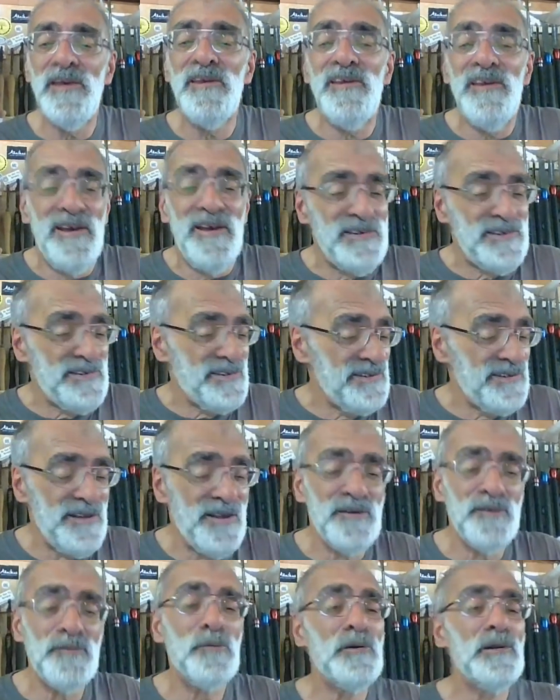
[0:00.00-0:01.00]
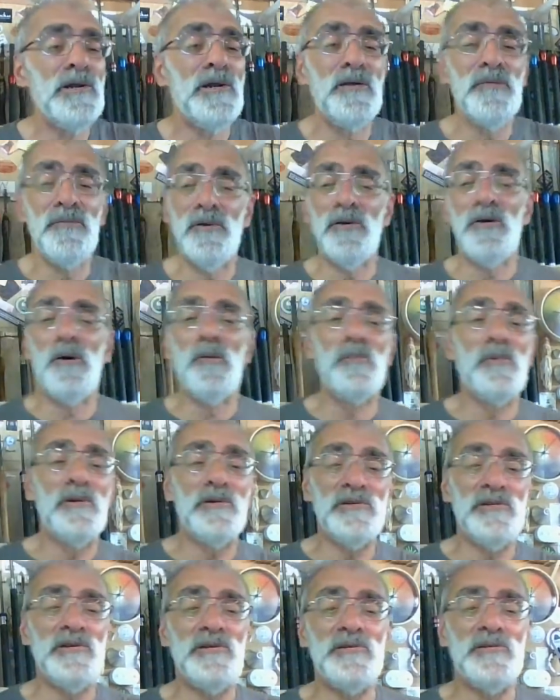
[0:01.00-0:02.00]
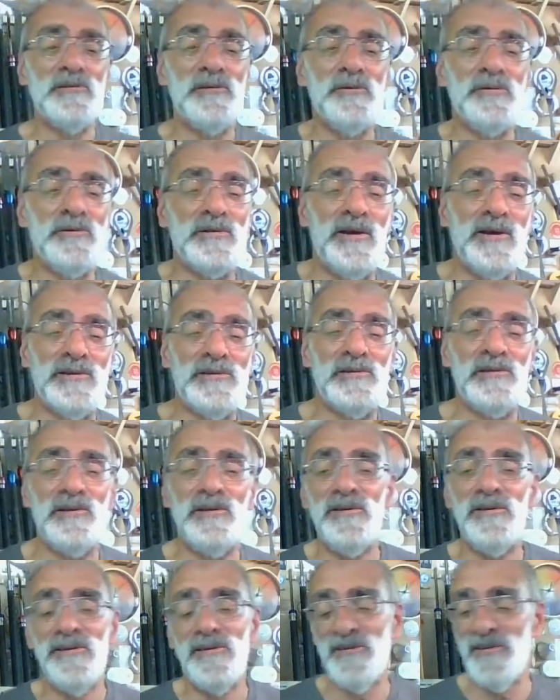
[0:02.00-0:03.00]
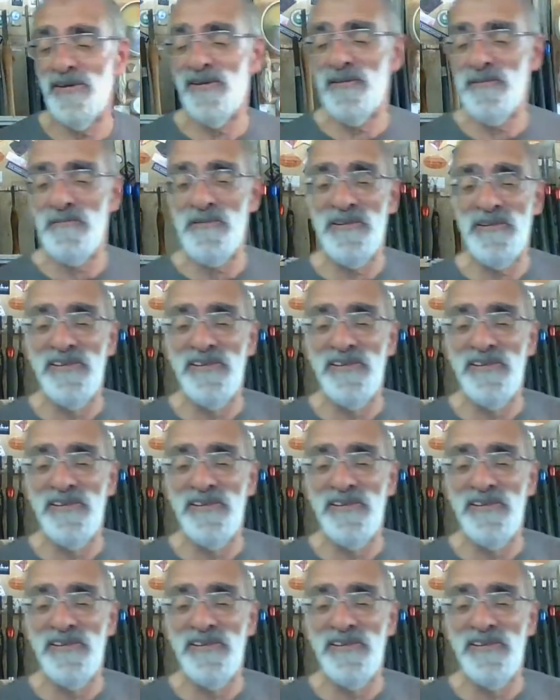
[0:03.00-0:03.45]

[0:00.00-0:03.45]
yes, I would love a goblet t-shirt actually. Um,